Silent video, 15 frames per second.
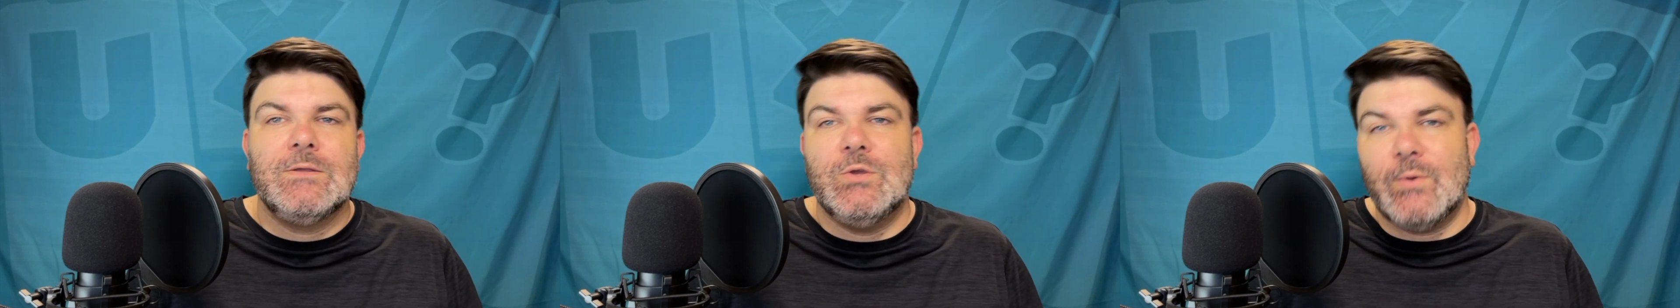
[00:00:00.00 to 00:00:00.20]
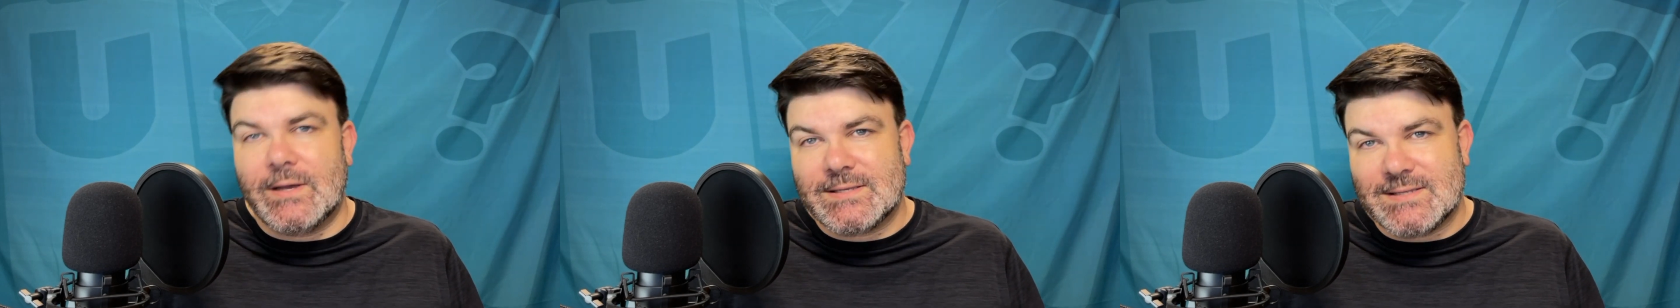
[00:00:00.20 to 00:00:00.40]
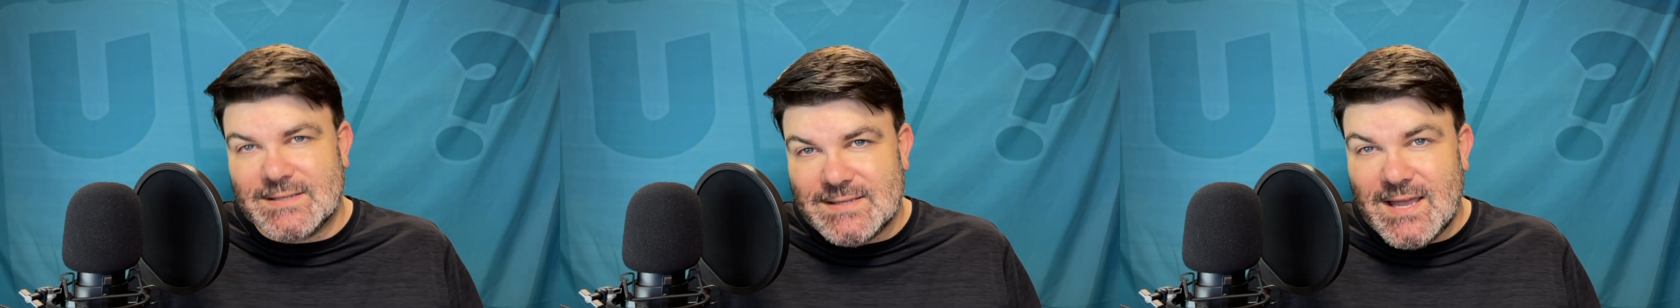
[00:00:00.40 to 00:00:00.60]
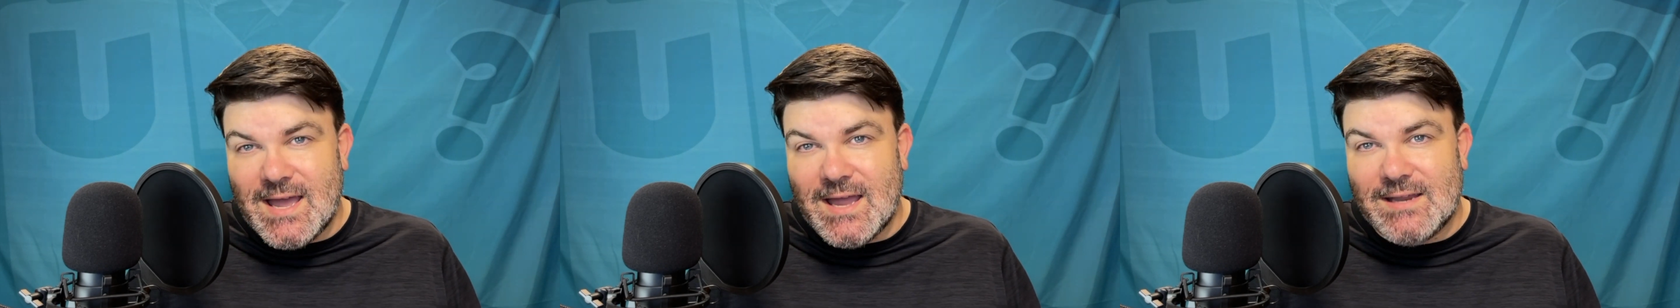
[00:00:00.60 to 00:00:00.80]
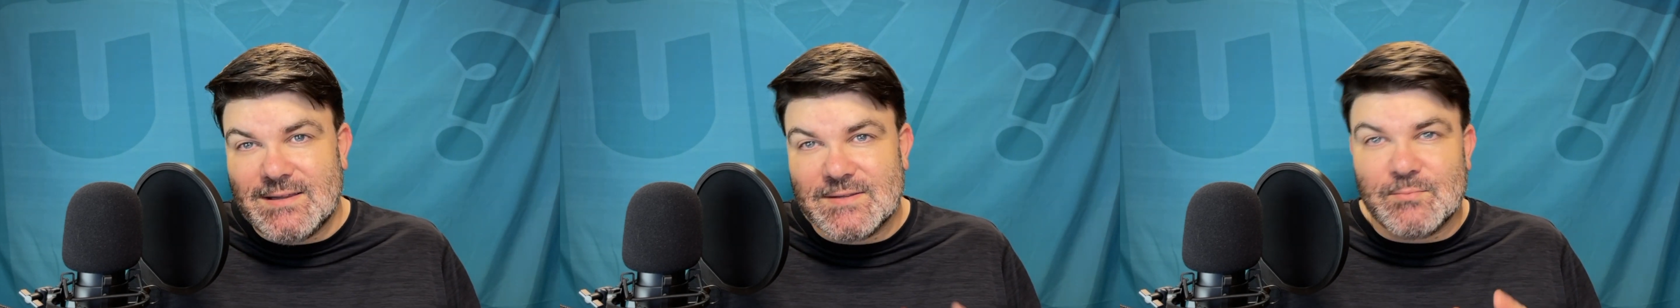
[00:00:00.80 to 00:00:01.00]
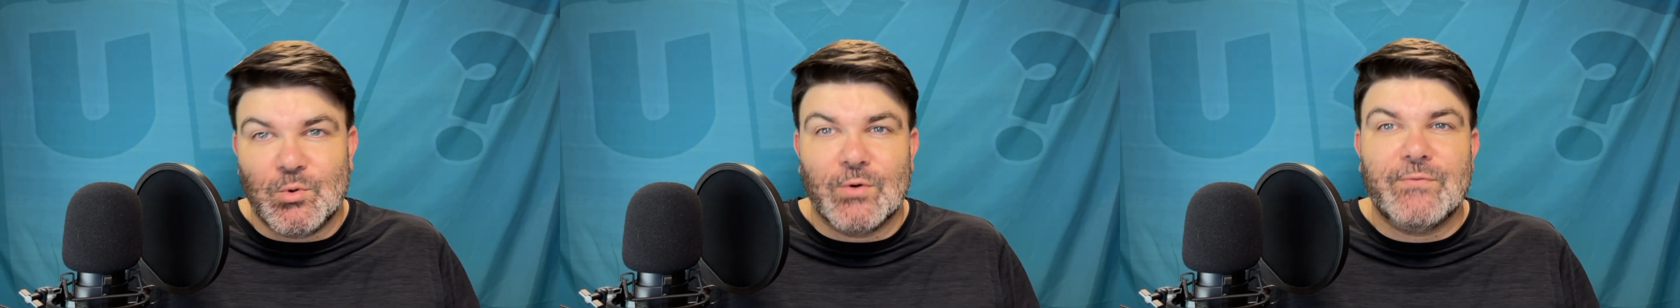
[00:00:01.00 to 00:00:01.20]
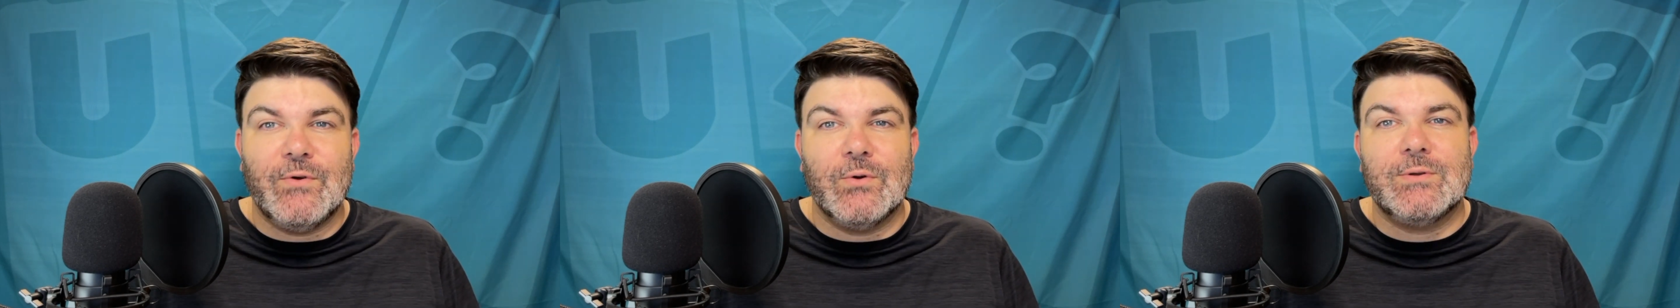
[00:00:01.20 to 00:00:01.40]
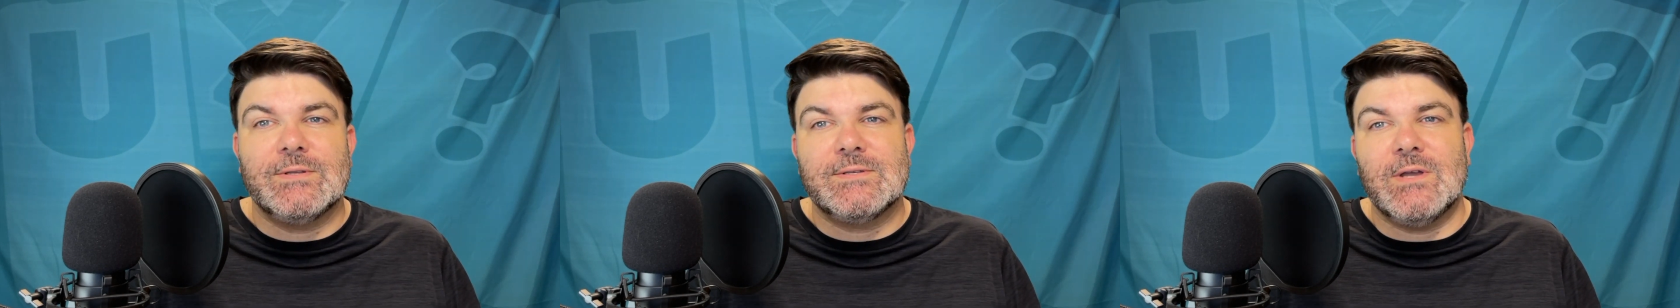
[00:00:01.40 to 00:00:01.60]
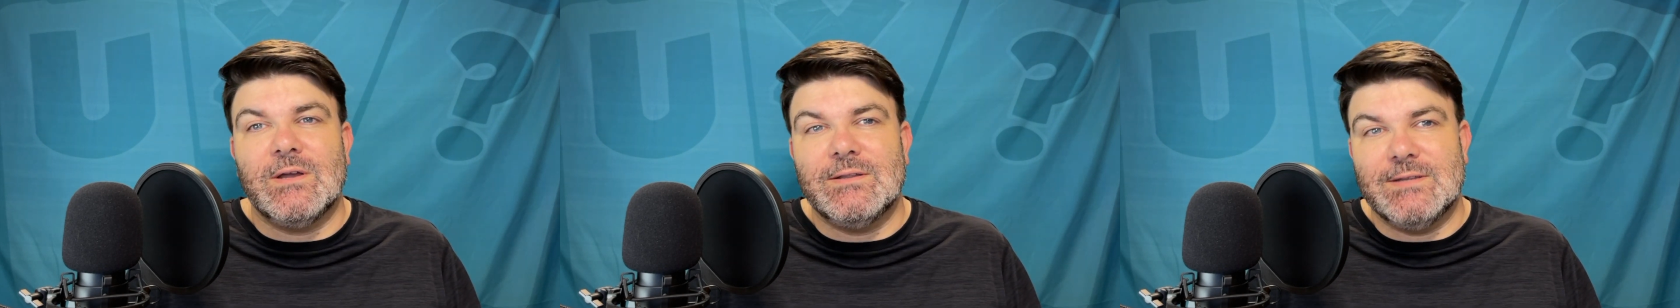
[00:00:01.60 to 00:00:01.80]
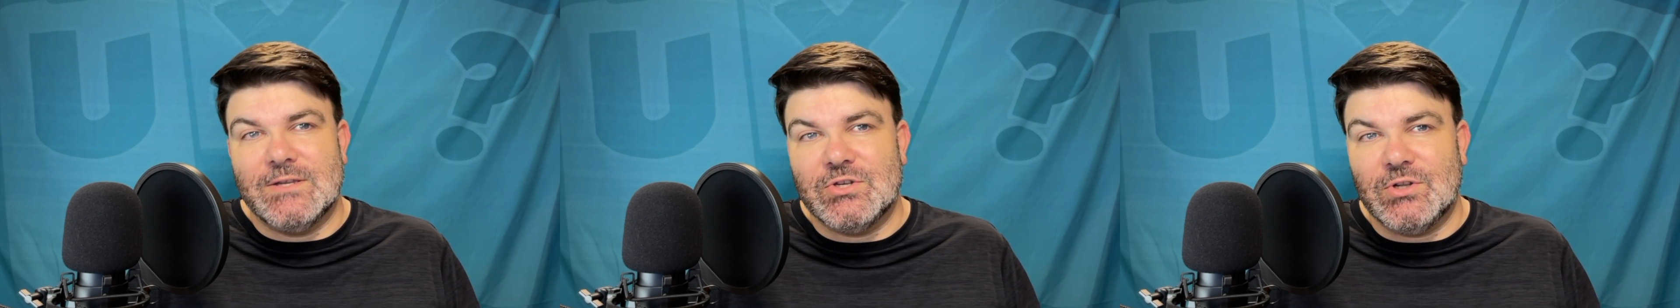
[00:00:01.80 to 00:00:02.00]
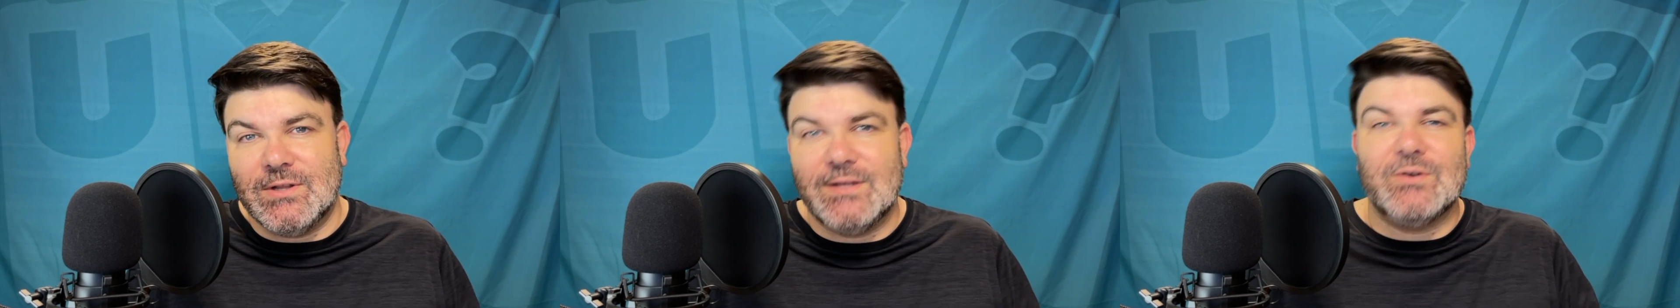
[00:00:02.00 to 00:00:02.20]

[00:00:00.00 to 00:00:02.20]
UX design is more focused on digital